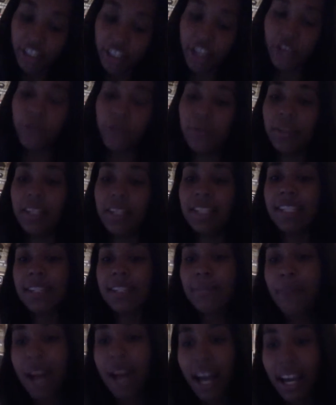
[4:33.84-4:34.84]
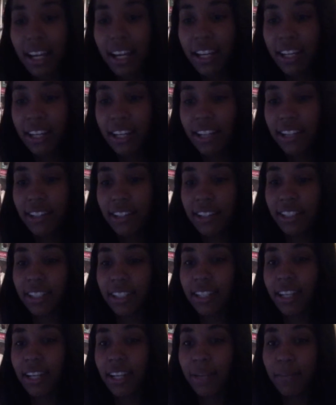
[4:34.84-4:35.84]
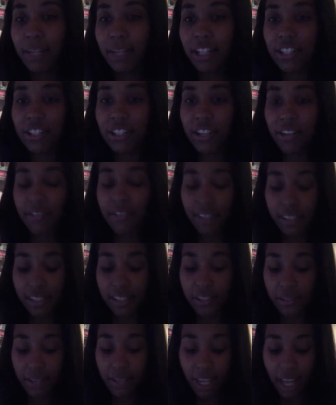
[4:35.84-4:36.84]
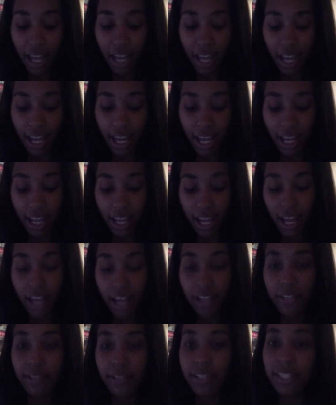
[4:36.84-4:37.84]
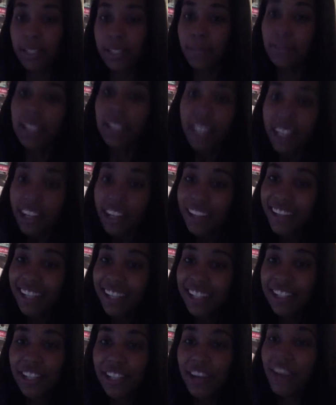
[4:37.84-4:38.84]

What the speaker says: with the smile and making sure everything's okay. I use similarity,